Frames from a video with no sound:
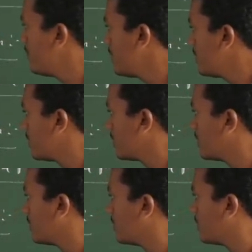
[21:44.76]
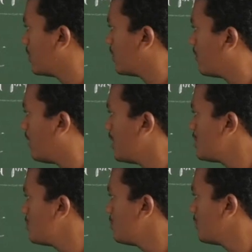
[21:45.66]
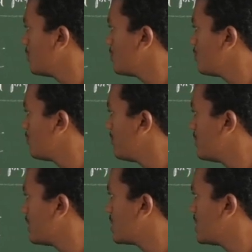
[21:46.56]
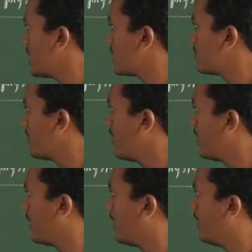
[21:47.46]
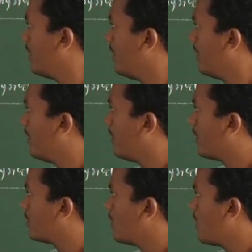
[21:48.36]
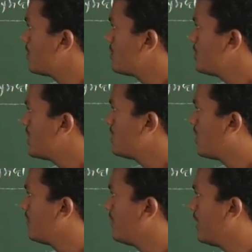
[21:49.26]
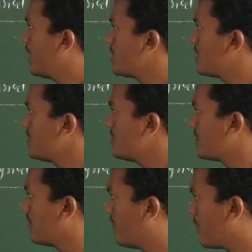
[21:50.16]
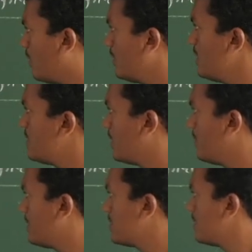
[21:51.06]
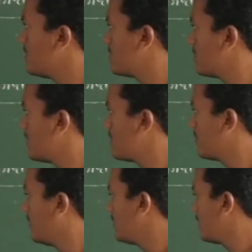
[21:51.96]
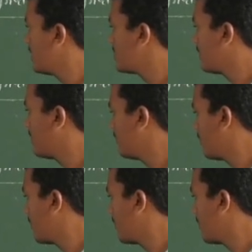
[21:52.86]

with 1s2 2s2 2p6 3s1. The last shell configurations for all these elements is 2s1 3s1